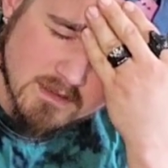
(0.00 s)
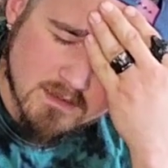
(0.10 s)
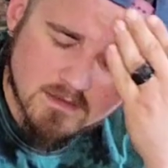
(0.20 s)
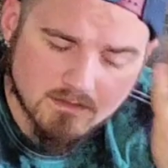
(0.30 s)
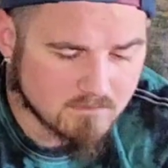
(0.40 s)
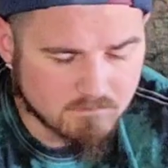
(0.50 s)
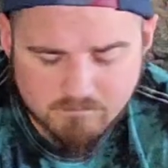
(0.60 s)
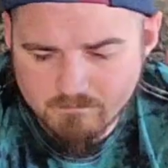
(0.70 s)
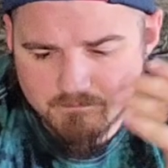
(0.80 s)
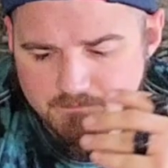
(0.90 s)
that,
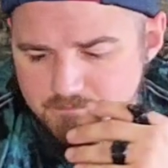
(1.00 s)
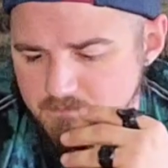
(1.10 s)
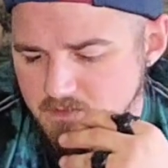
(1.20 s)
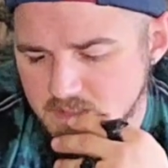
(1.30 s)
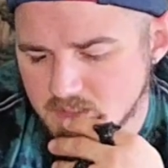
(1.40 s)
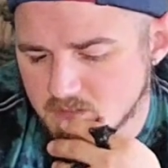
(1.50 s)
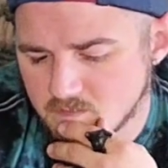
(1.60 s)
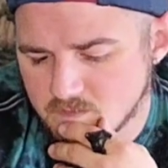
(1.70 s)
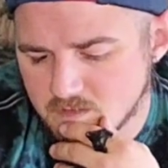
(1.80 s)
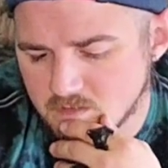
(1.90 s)

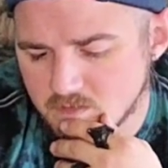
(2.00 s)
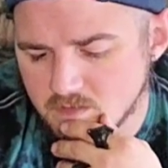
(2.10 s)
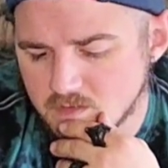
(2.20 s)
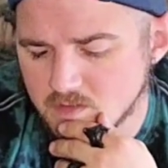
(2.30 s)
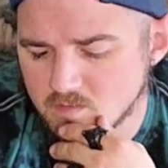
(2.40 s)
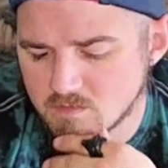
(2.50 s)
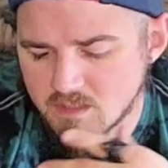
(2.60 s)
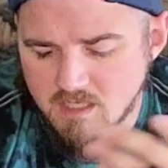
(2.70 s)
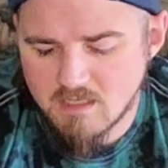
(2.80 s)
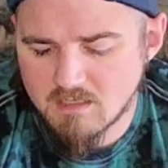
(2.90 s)
there were
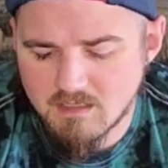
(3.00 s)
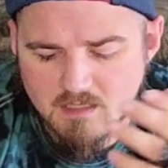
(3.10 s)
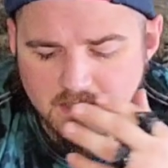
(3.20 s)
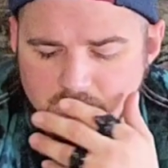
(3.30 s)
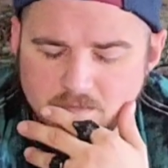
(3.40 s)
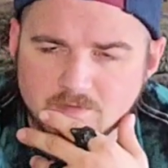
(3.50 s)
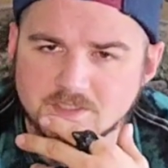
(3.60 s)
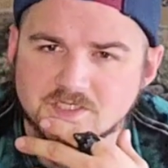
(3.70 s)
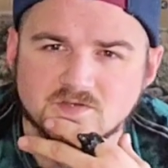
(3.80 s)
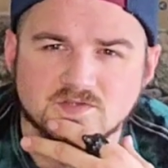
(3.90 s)
KKK members
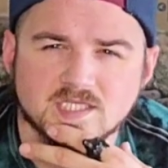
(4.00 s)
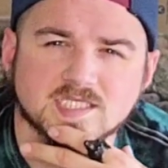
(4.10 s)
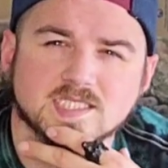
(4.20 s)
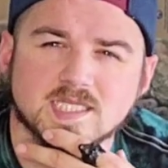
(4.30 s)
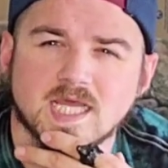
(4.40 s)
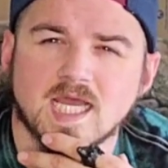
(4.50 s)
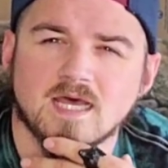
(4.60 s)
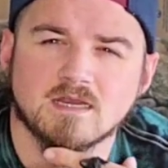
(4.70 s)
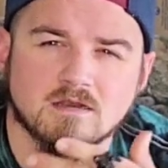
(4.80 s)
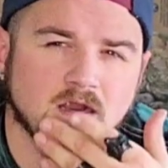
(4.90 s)
doing this or
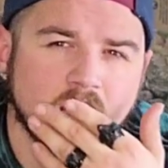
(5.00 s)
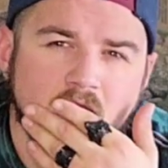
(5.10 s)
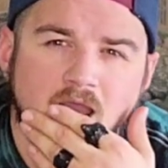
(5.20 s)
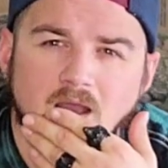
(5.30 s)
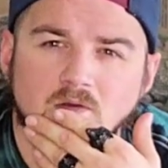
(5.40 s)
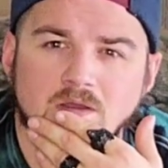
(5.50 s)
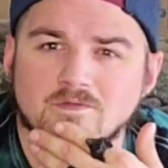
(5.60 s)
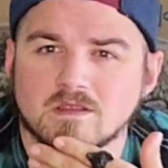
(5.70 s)
that, or however,